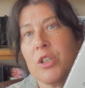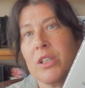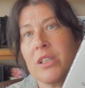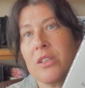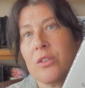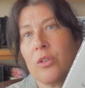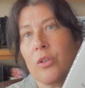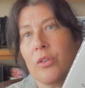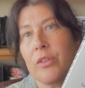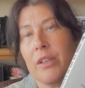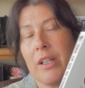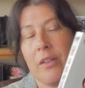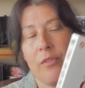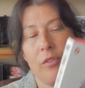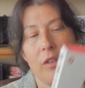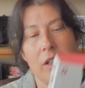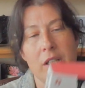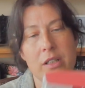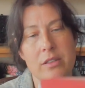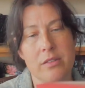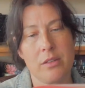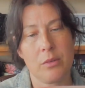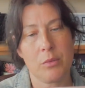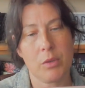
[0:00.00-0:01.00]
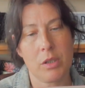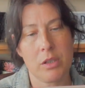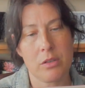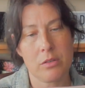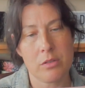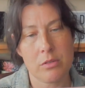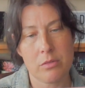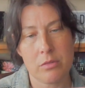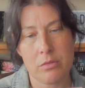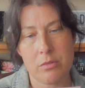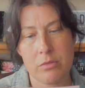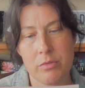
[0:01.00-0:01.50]
it on Netflix. I'm going
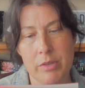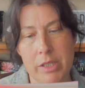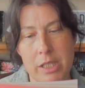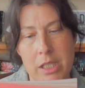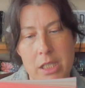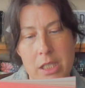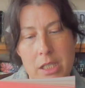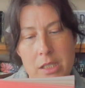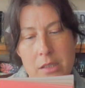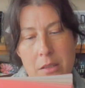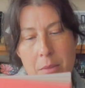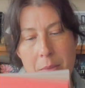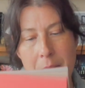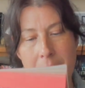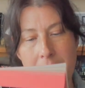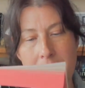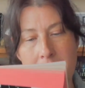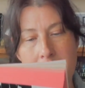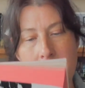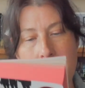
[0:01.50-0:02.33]
to read about them.